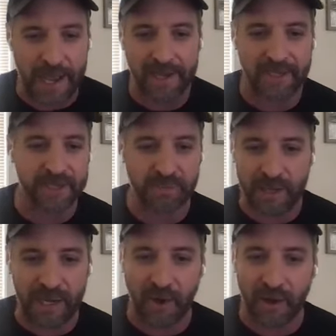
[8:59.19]
I could just
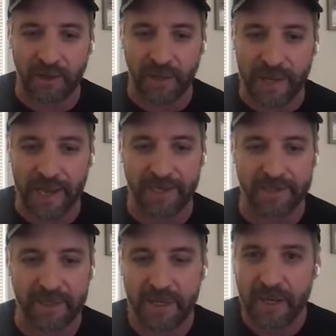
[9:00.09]
be on
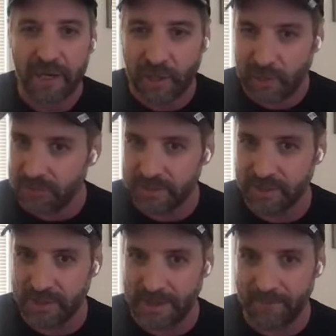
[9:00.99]
land close
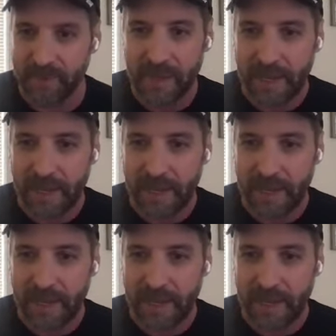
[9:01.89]
to them.